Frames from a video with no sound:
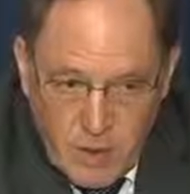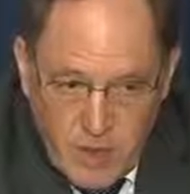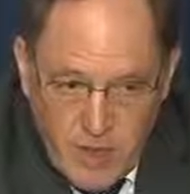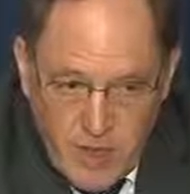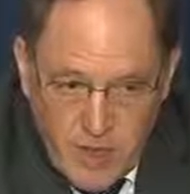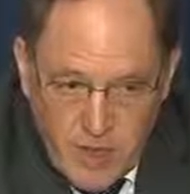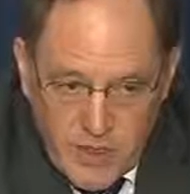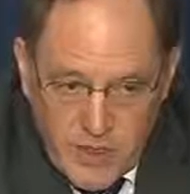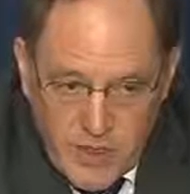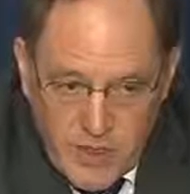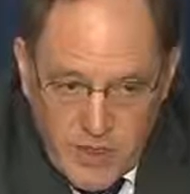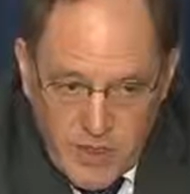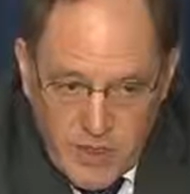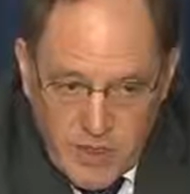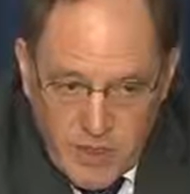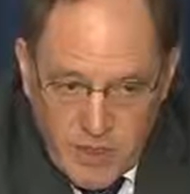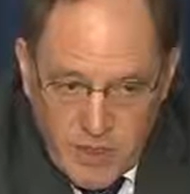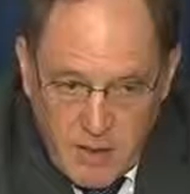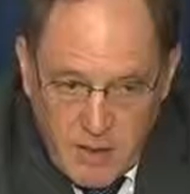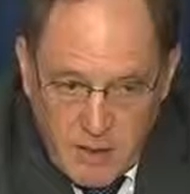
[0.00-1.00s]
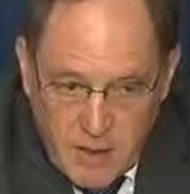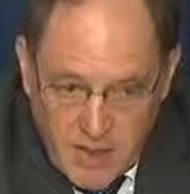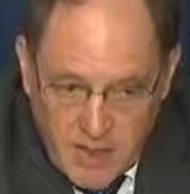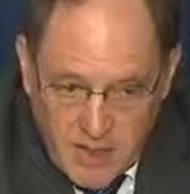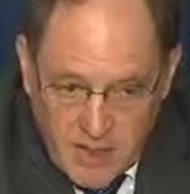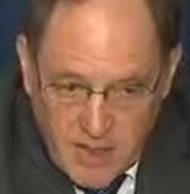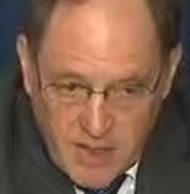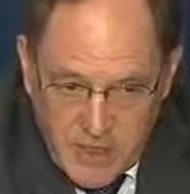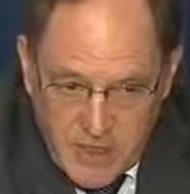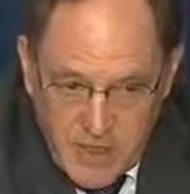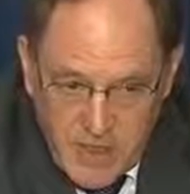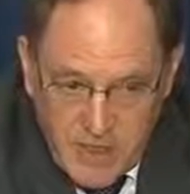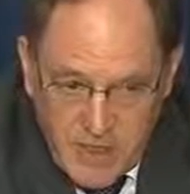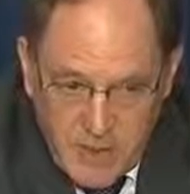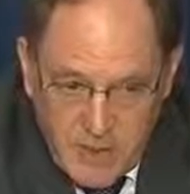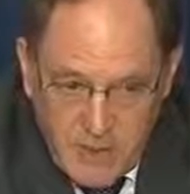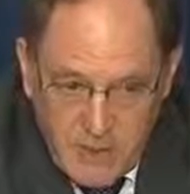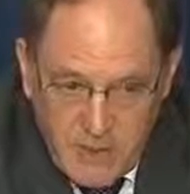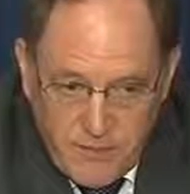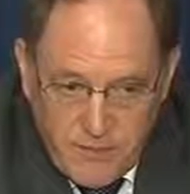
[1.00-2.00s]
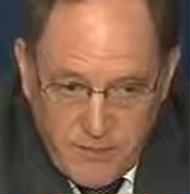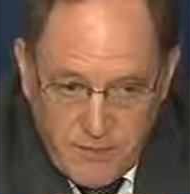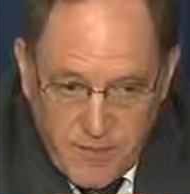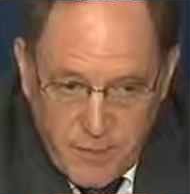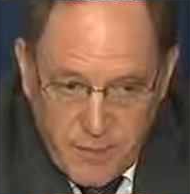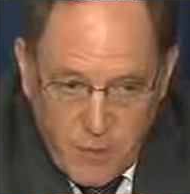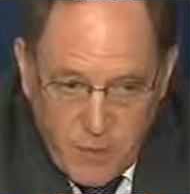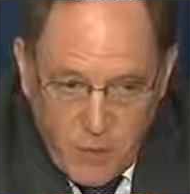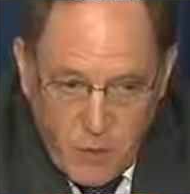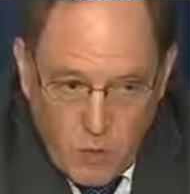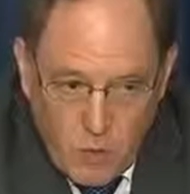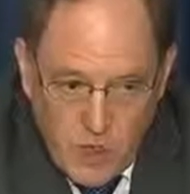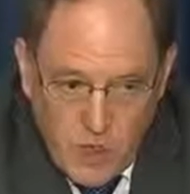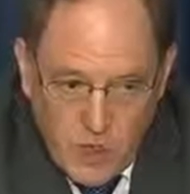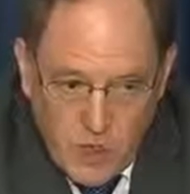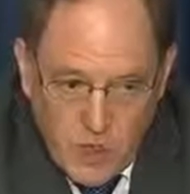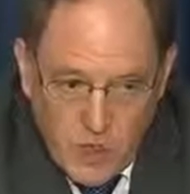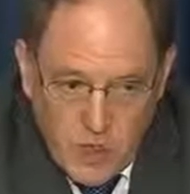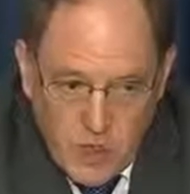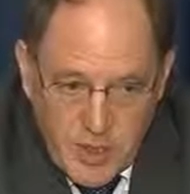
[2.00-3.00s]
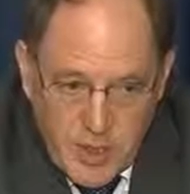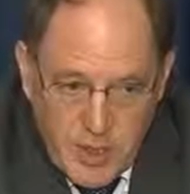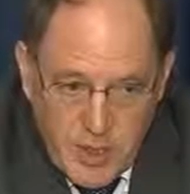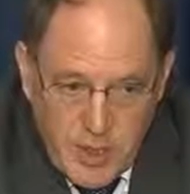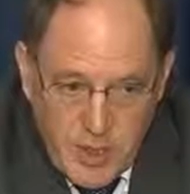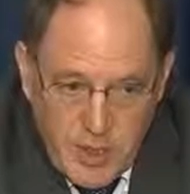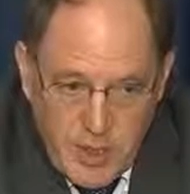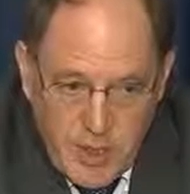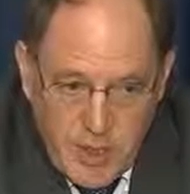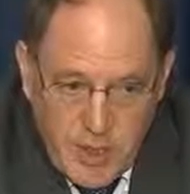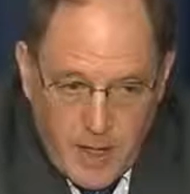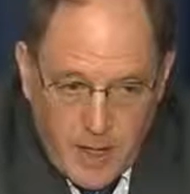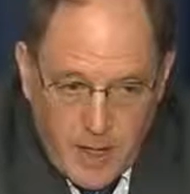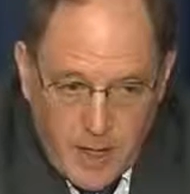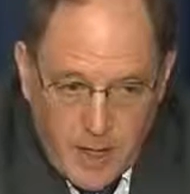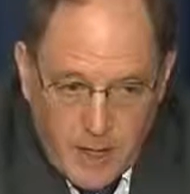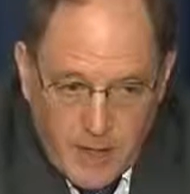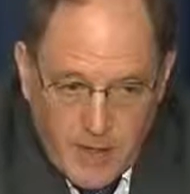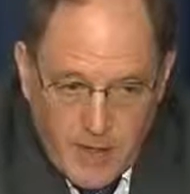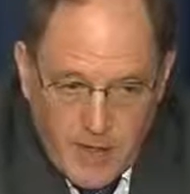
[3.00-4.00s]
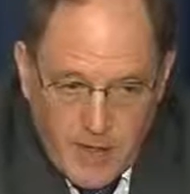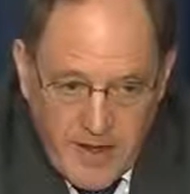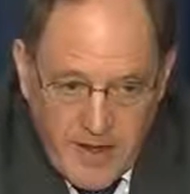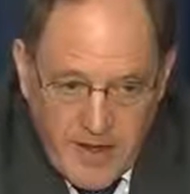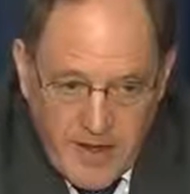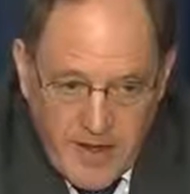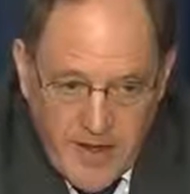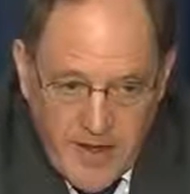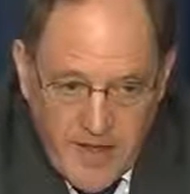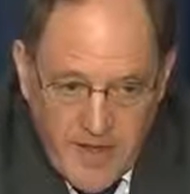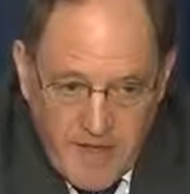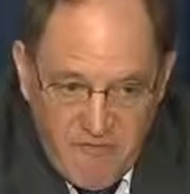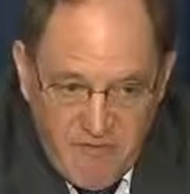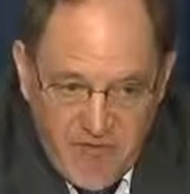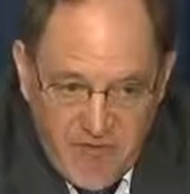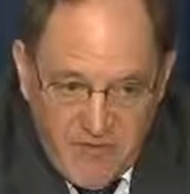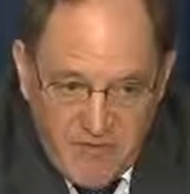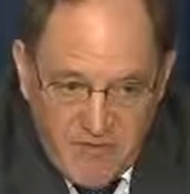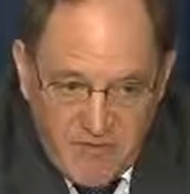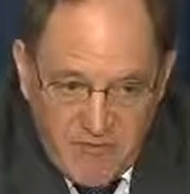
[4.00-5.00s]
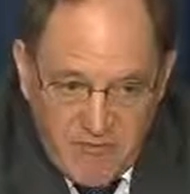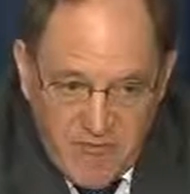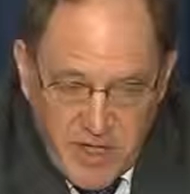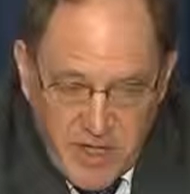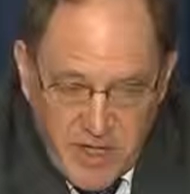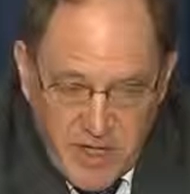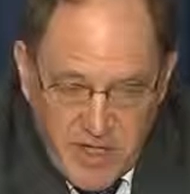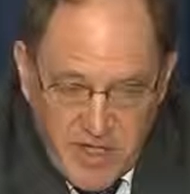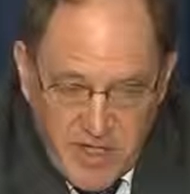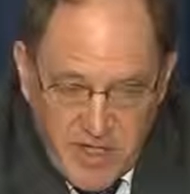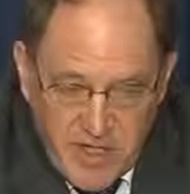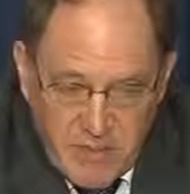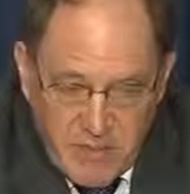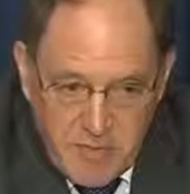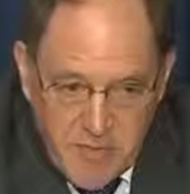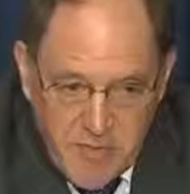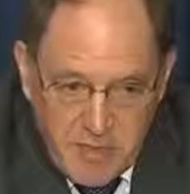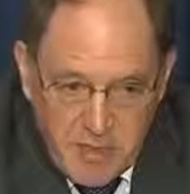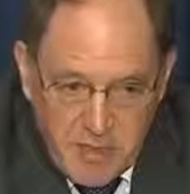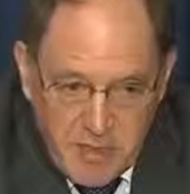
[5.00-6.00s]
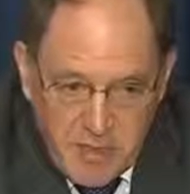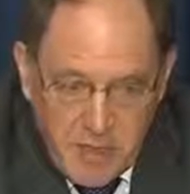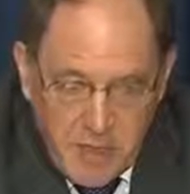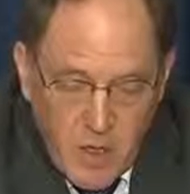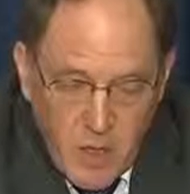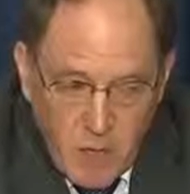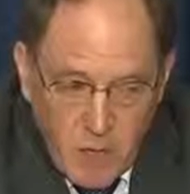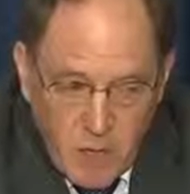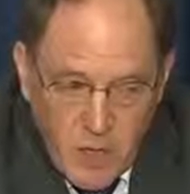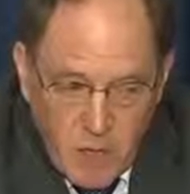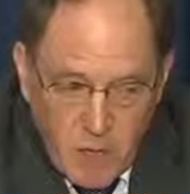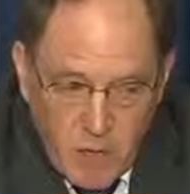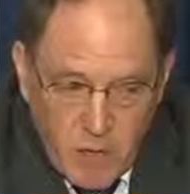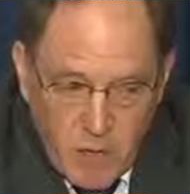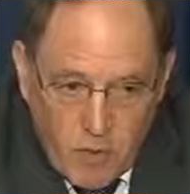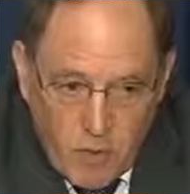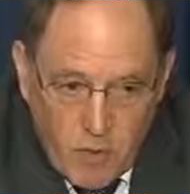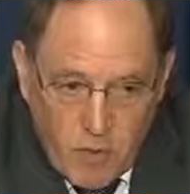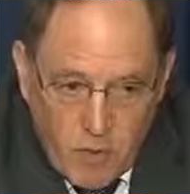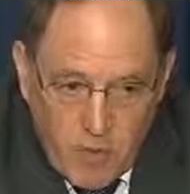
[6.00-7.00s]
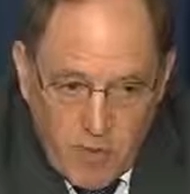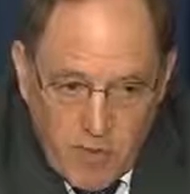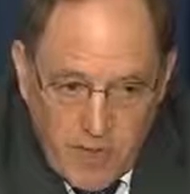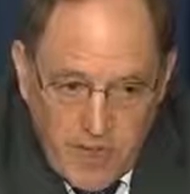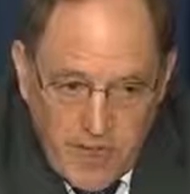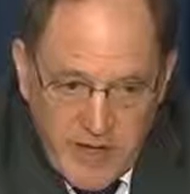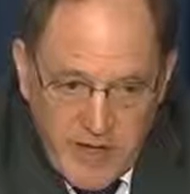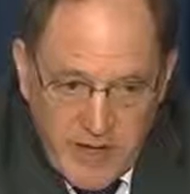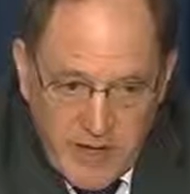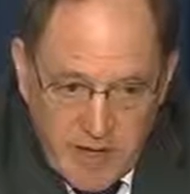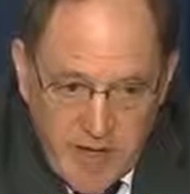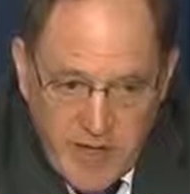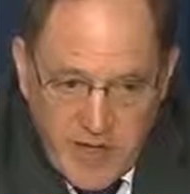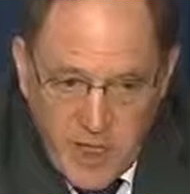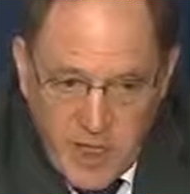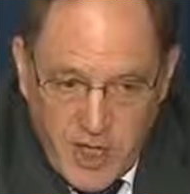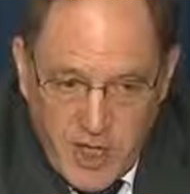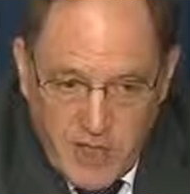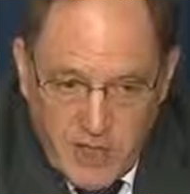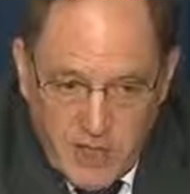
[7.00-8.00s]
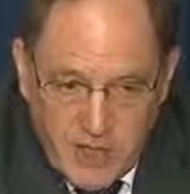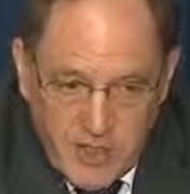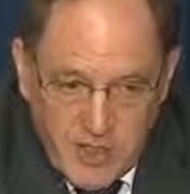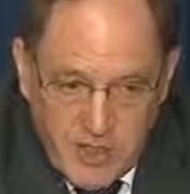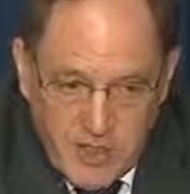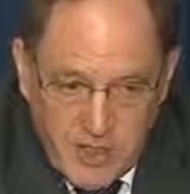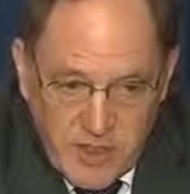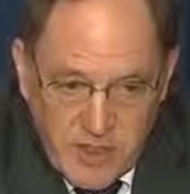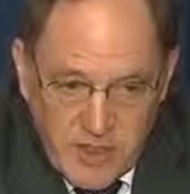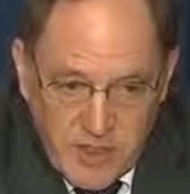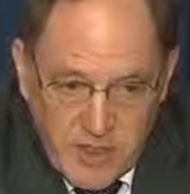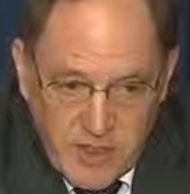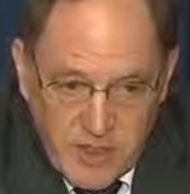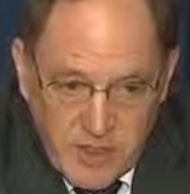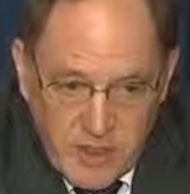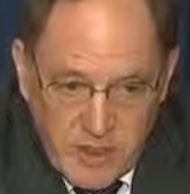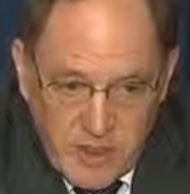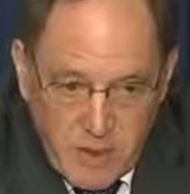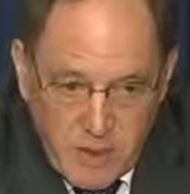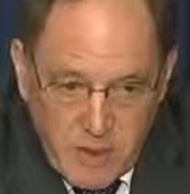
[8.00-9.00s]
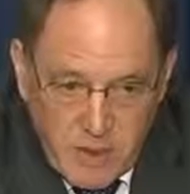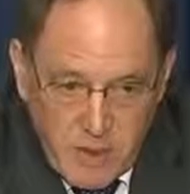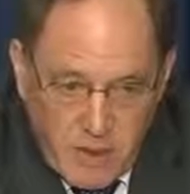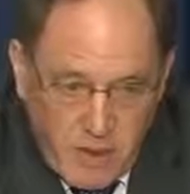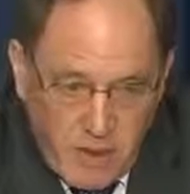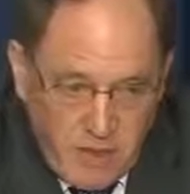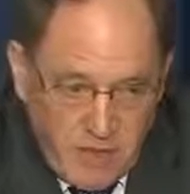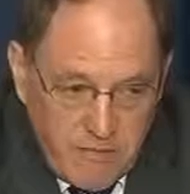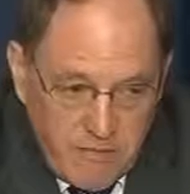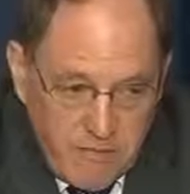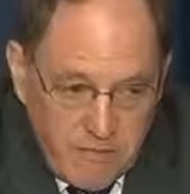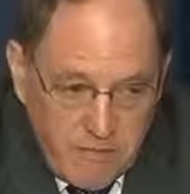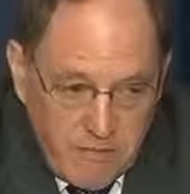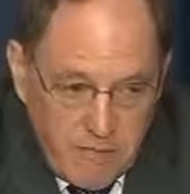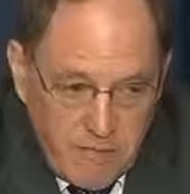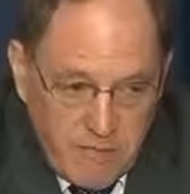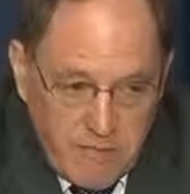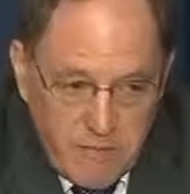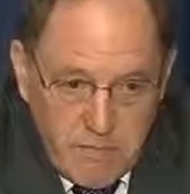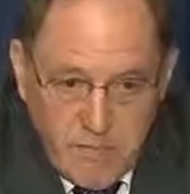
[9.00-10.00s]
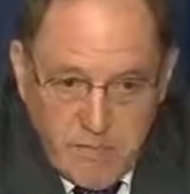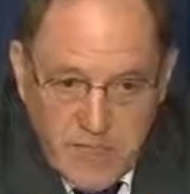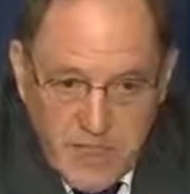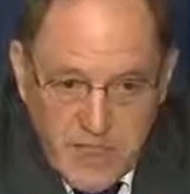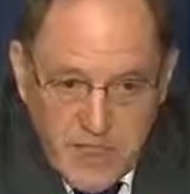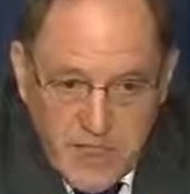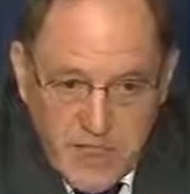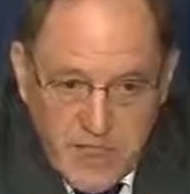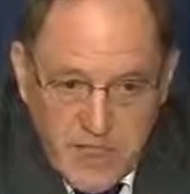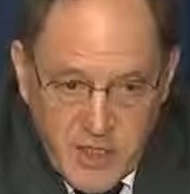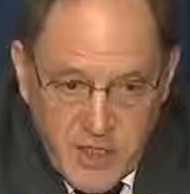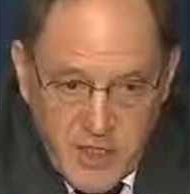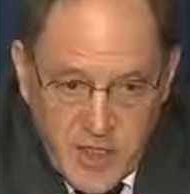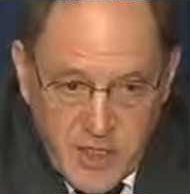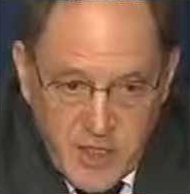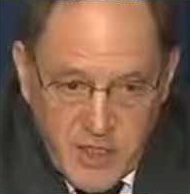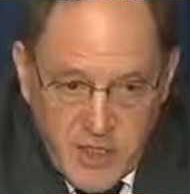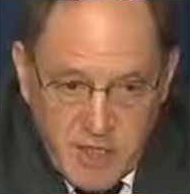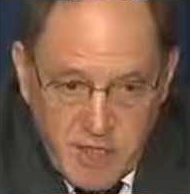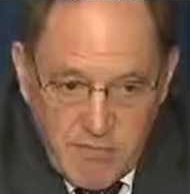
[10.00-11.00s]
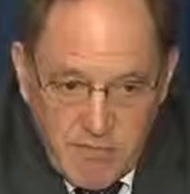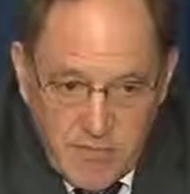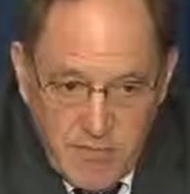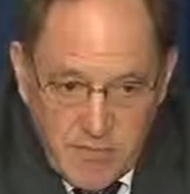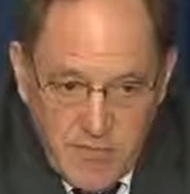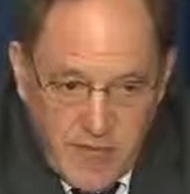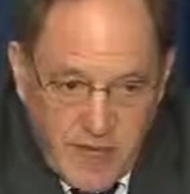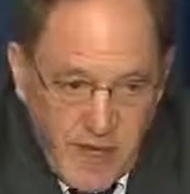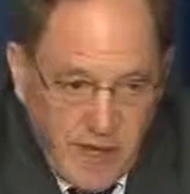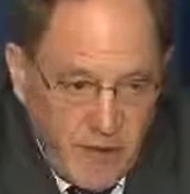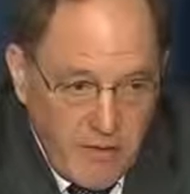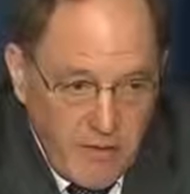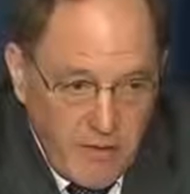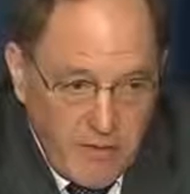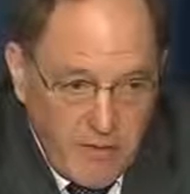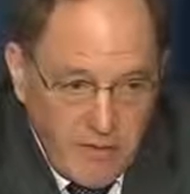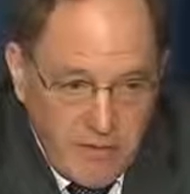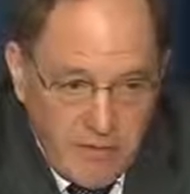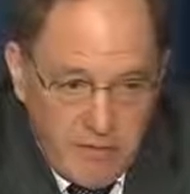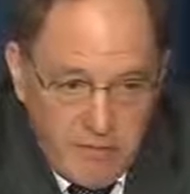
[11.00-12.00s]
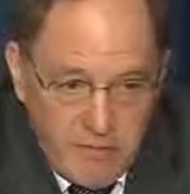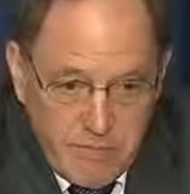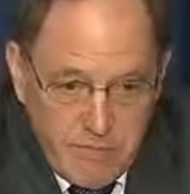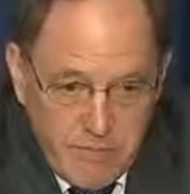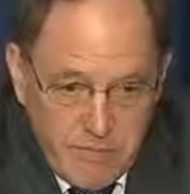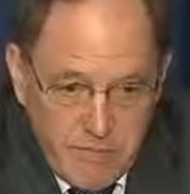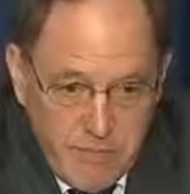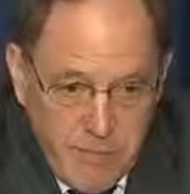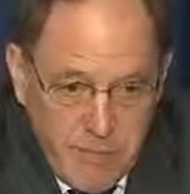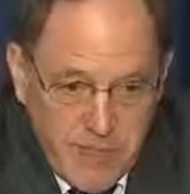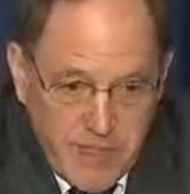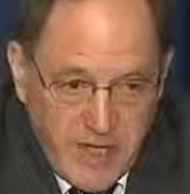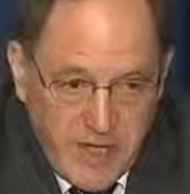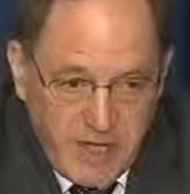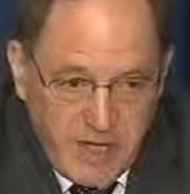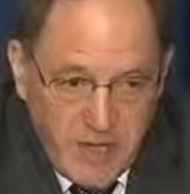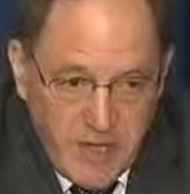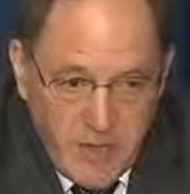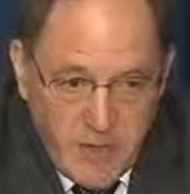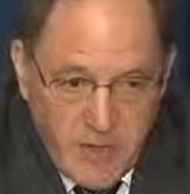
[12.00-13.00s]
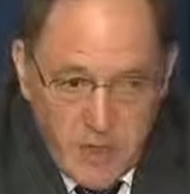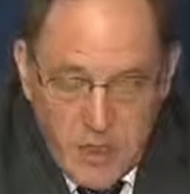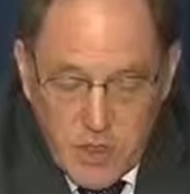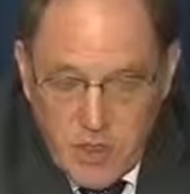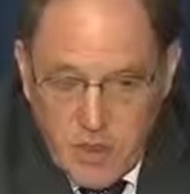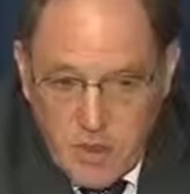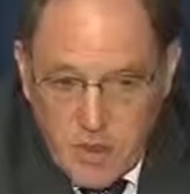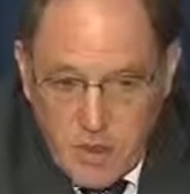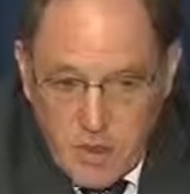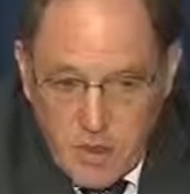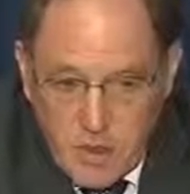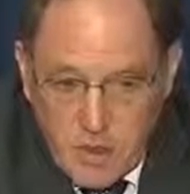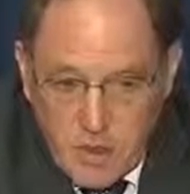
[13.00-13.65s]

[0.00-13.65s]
We are seeing policies which are effectively dismantling what were already fragile systems of basic education, public health, public infrastructure,